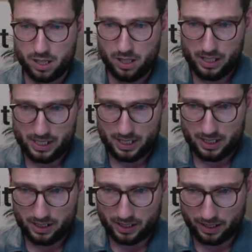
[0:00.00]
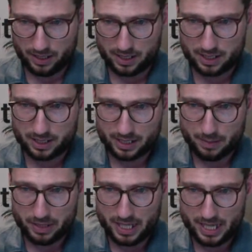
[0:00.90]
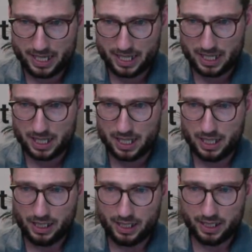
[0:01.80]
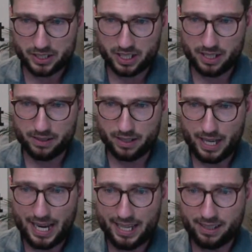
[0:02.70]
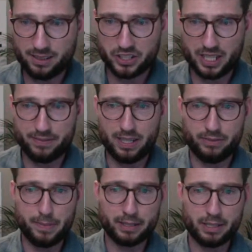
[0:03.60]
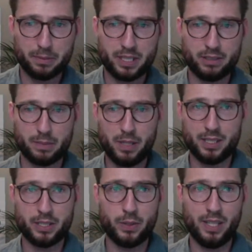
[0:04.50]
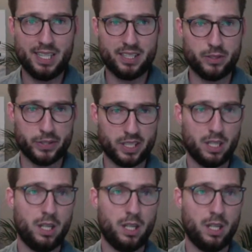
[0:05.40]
All right, skipping ahead. Should I file for bankruptcy or respond to a lawsuit?